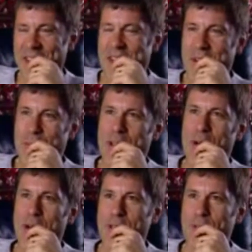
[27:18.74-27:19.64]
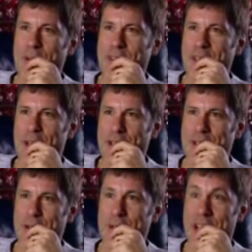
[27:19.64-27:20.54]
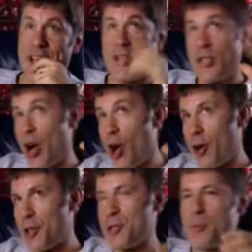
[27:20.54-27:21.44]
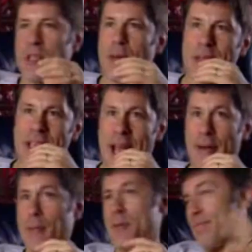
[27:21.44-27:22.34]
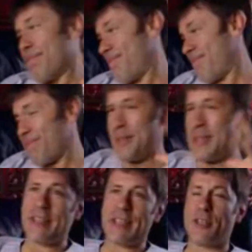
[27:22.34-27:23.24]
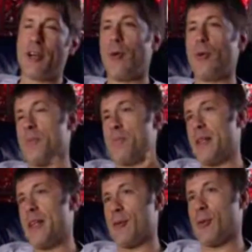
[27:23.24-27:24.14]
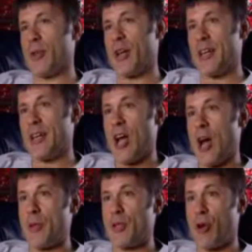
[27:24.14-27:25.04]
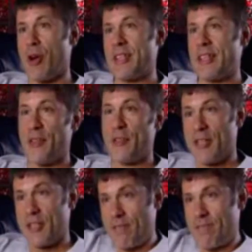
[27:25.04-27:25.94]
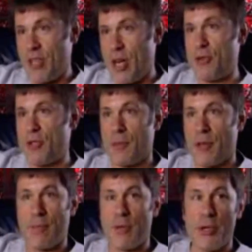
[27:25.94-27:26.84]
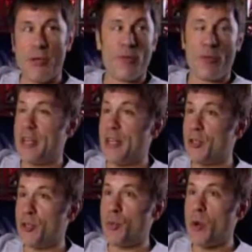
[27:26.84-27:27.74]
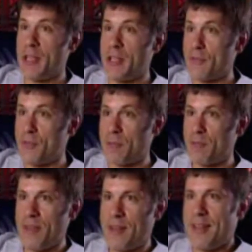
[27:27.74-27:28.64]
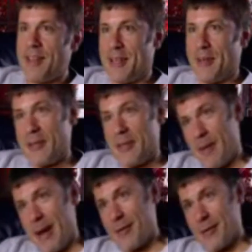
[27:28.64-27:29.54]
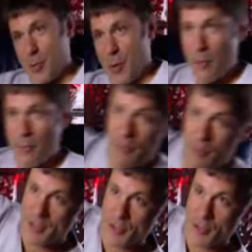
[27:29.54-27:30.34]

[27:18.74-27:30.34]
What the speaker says: we got as far as the last shot of the day. Darkness was coming down. It was bloody cold. We'd been there all day. And we tried to get this totem and manoeuvre it into the waves. So there's about 12 of us all